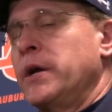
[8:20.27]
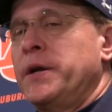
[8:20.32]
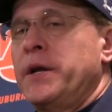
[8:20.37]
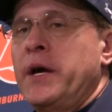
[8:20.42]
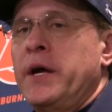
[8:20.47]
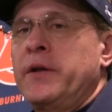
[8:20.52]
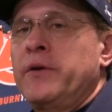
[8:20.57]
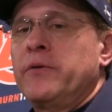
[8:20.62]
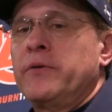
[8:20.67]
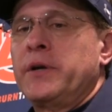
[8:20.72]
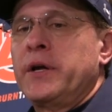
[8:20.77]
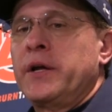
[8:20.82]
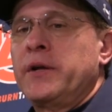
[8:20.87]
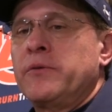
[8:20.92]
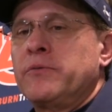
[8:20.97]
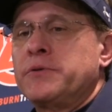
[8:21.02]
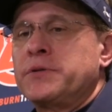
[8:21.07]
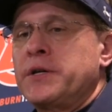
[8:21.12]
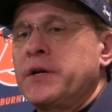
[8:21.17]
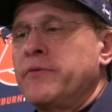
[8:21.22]
Yeah,
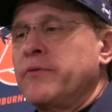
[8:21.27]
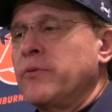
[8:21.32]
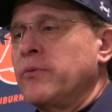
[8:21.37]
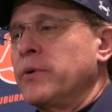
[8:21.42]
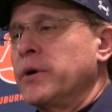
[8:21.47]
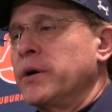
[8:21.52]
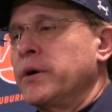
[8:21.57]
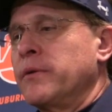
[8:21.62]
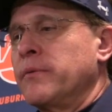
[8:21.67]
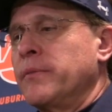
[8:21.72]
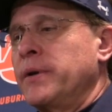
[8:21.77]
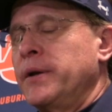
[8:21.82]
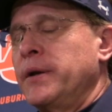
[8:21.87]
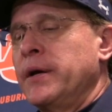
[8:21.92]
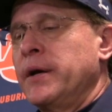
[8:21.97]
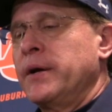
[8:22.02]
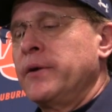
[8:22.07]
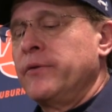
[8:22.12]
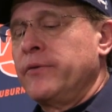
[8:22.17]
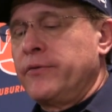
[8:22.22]
Daniel was everywhere. I mean,
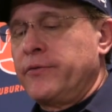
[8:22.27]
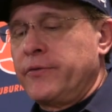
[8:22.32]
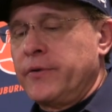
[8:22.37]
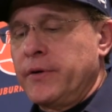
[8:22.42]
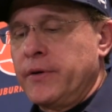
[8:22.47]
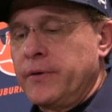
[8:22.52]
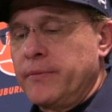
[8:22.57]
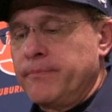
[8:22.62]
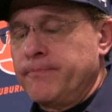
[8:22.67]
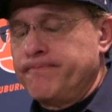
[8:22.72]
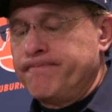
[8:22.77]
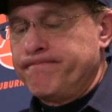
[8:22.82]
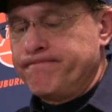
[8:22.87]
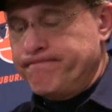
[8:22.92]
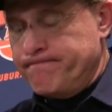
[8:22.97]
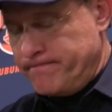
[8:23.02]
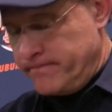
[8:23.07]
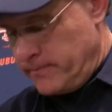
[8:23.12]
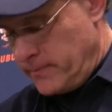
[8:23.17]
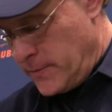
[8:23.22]
Daniel's
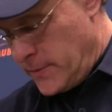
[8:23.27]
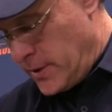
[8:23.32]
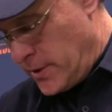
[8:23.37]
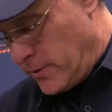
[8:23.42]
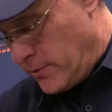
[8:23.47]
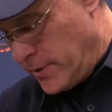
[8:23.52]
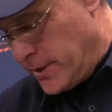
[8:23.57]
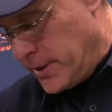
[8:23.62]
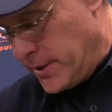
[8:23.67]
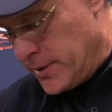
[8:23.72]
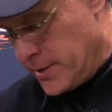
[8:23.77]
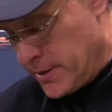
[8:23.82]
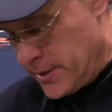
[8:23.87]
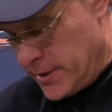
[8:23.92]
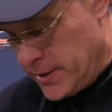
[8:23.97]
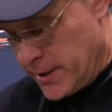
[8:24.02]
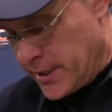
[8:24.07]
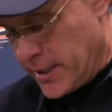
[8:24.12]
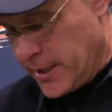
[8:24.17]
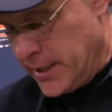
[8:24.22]

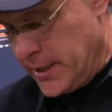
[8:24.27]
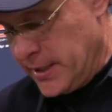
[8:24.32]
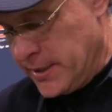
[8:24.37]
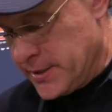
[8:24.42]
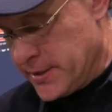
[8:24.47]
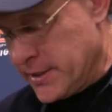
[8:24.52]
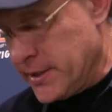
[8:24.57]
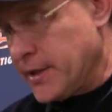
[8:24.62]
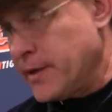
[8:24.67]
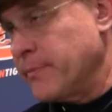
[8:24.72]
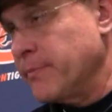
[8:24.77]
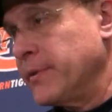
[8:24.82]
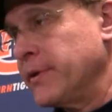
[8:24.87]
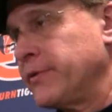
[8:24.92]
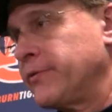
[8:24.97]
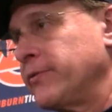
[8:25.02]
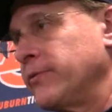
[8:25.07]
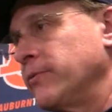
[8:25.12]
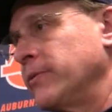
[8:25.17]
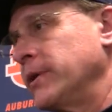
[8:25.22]
he's like a heat-seeking
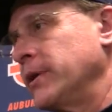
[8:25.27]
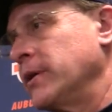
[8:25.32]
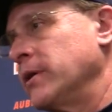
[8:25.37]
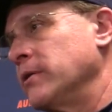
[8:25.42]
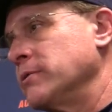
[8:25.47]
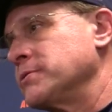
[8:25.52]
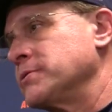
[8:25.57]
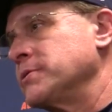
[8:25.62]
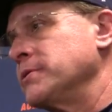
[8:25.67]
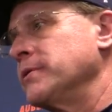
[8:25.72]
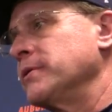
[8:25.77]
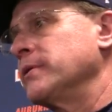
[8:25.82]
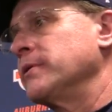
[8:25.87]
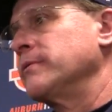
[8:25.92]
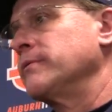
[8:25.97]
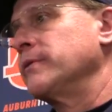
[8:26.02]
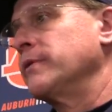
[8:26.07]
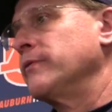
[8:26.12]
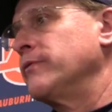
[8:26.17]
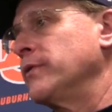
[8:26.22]
missile when he goes to the
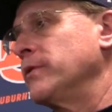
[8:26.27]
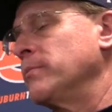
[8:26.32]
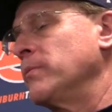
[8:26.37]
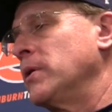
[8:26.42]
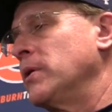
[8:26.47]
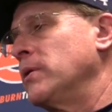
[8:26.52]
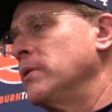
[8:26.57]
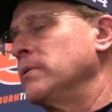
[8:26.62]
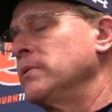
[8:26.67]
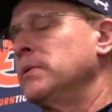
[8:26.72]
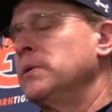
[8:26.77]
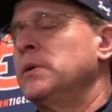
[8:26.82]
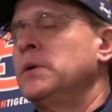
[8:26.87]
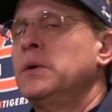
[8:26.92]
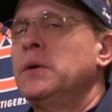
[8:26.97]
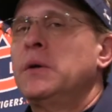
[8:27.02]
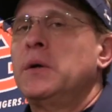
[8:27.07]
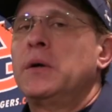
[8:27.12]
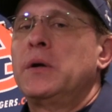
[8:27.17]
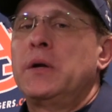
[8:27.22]
football,
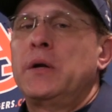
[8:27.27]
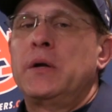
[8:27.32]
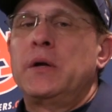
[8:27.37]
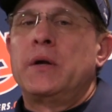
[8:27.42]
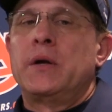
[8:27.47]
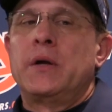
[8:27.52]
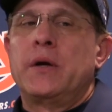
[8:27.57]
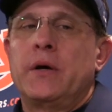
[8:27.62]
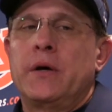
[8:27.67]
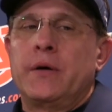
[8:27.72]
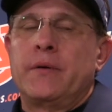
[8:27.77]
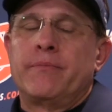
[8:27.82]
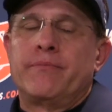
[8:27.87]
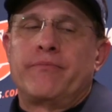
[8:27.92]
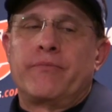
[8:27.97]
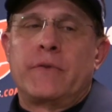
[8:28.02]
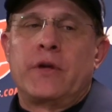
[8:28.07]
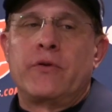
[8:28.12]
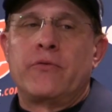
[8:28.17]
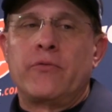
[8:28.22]
and
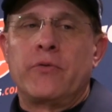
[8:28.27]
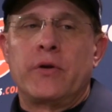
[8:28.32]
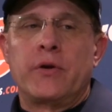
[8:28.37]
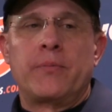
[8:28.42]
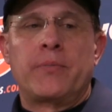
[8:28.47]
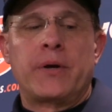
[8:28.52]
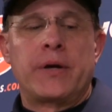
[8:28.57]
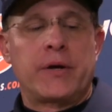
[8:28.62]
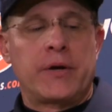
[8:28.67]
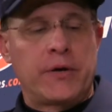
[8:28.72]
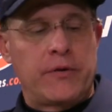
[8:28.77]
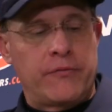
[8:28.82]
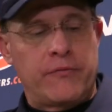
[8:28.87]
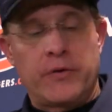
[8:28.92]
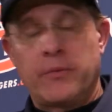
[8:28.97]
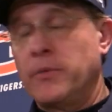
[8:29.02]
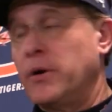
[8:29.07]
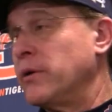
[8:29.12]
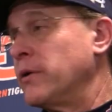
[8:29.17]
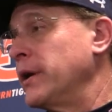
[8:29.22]
he's really playing good
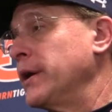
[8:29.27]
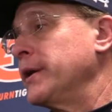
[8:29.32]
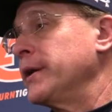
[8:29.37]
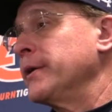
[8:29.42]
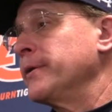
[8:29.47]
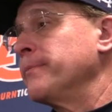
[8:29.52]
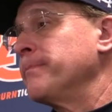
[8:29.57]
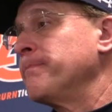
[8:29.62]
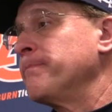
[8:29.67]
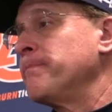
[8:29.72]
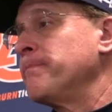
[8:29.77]
football right now.